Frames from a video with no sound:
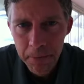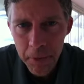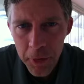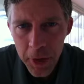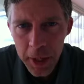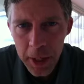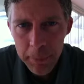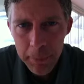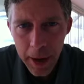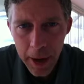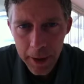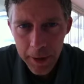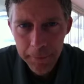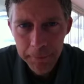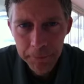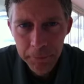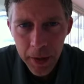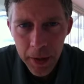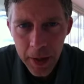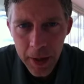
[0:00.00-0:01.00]
Think about it.
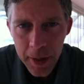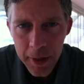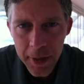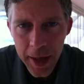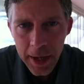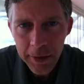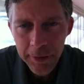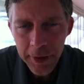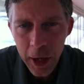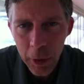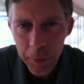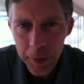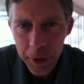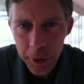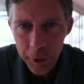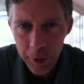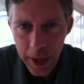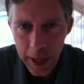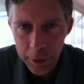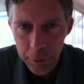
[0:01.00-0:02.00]
That's how we
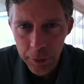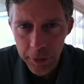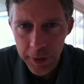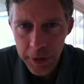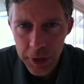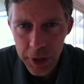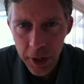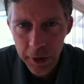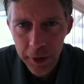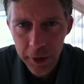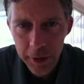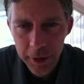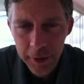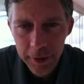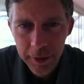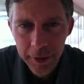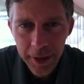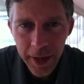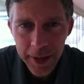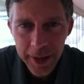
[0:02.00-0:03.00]
interact with each other
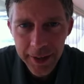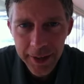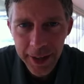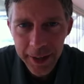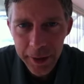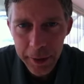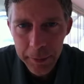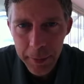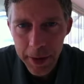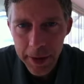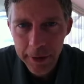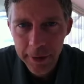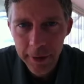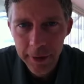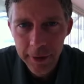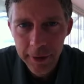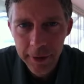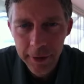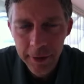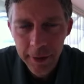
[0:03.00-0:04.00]
on a daily
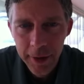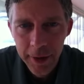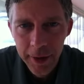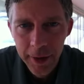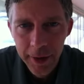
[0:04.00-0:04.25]
basis.